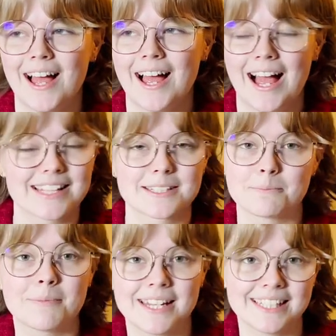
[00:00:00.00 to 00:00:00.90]
hasn't
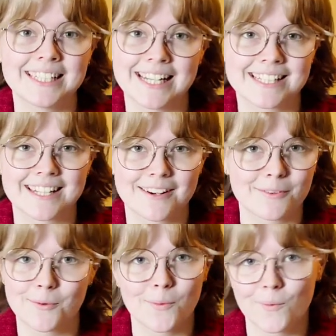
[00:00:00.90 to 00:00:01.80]
been a knitter
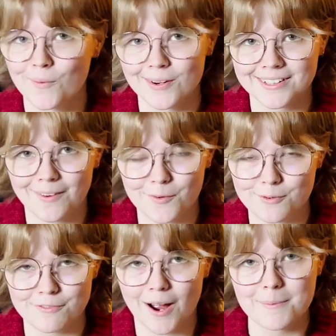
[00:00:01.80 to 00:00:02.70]
or a
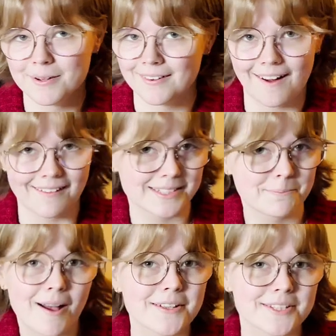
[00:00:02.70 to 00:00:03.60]
fibre arts
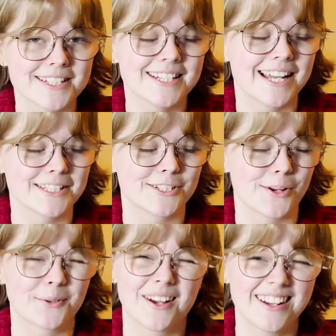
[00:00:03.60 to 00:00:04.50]
person, and so
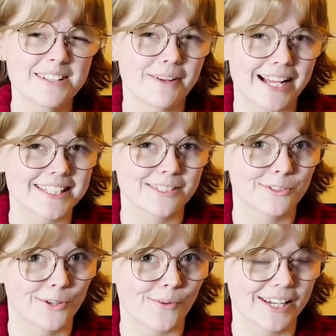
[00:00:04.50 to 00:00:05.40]
kind of hasn't
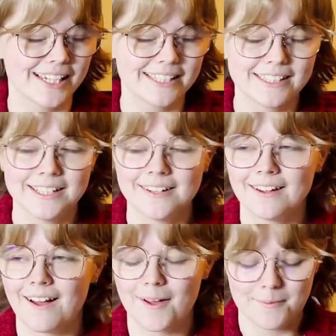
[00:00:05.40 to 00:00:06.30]
got it.
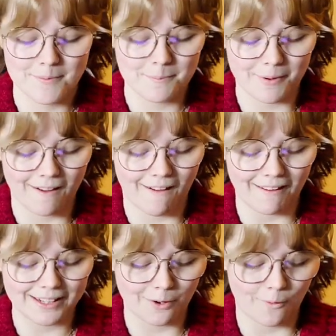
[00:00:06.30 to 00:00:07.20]
But
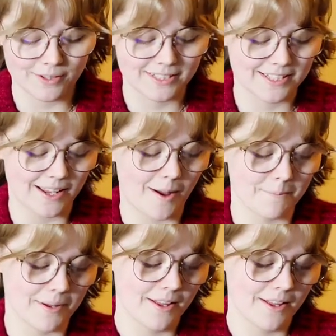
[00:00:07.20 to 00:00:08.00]
I got some